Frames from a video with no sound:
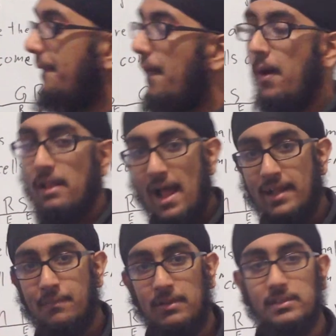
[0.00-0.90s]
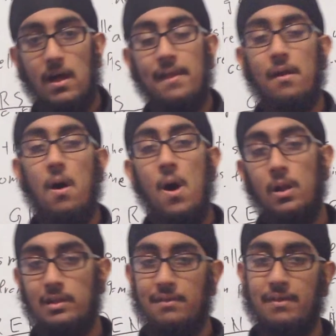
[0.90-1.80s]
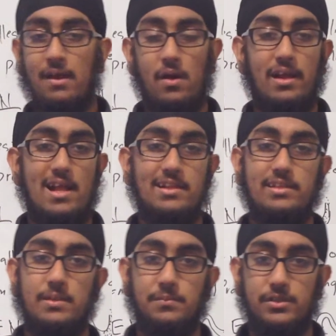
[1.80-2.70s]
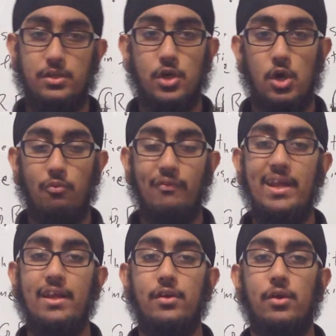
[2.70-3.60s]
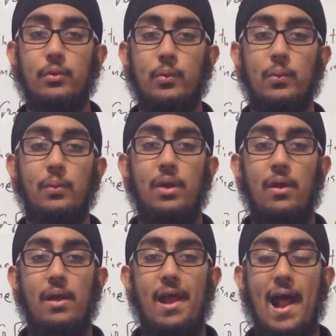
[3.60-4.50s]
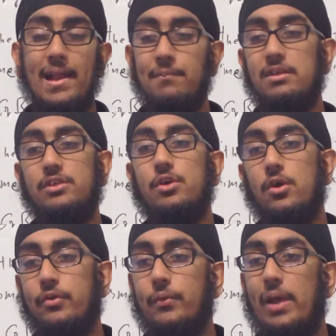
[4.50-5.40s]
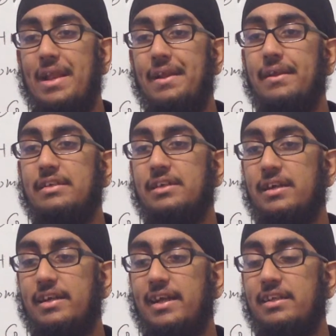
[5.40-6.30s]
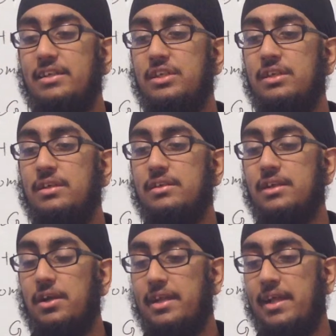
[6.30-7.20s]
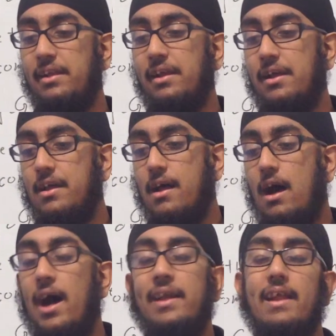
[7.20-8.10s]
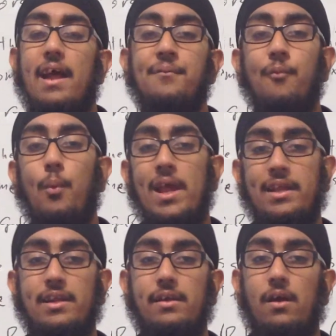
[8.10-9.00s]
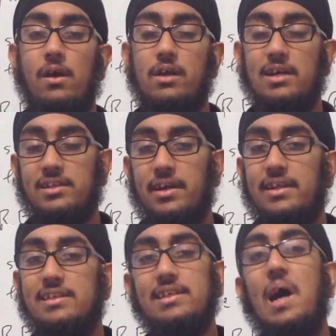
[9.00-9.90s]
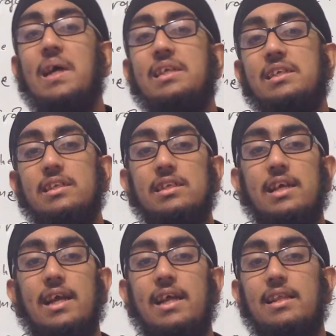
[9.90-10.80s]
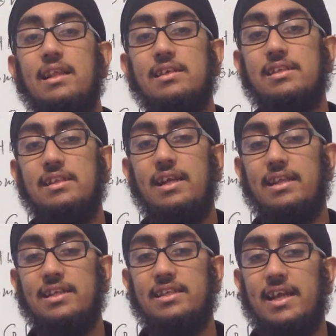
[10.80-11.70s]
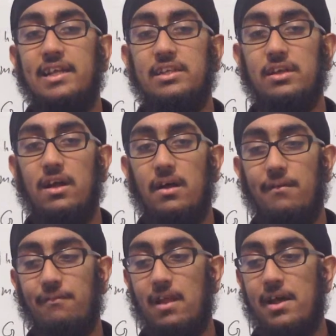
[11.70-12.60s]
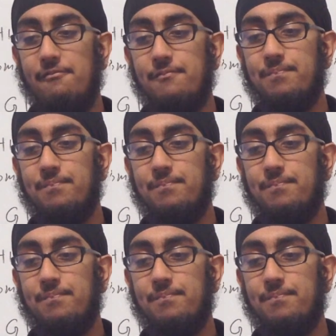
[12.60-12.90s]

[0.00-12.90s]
All animals and all living organisms grow. Animals grow to a certain height and weight, or a certain size in their stage of life.